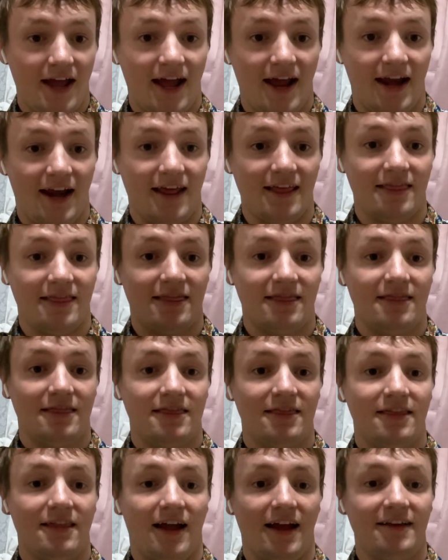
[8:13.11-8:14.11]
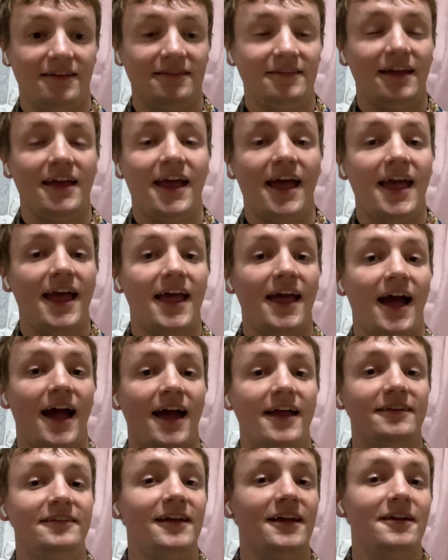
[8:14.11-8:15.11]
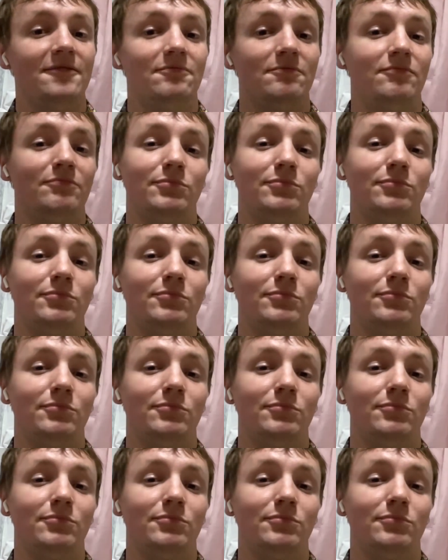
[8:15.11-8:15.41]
And I, I say I say